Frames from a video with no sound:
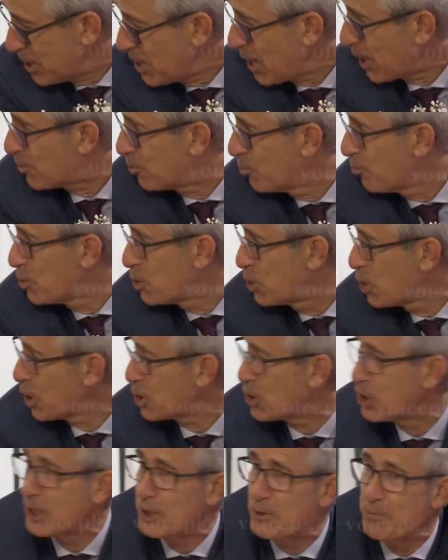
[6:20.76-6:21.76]
next to a
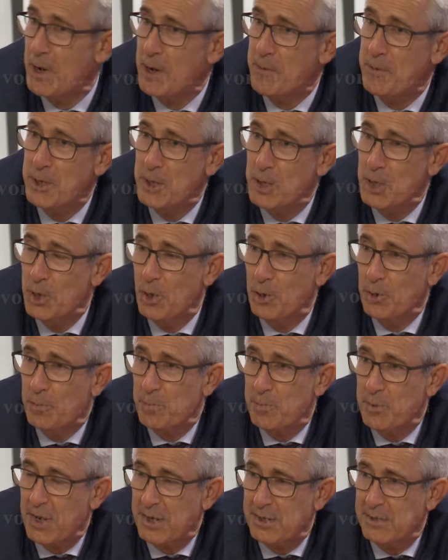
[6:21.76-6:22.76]
judge, it's maybe another
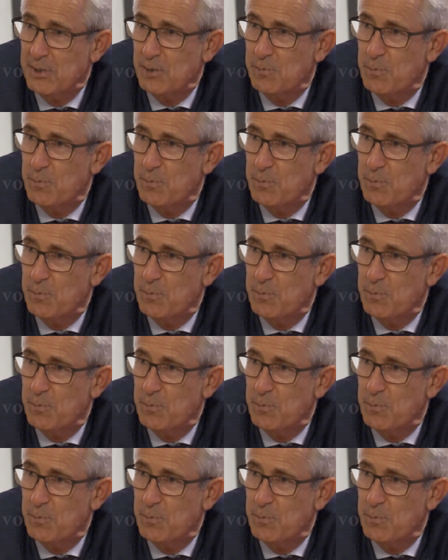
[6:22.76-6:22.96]
practice,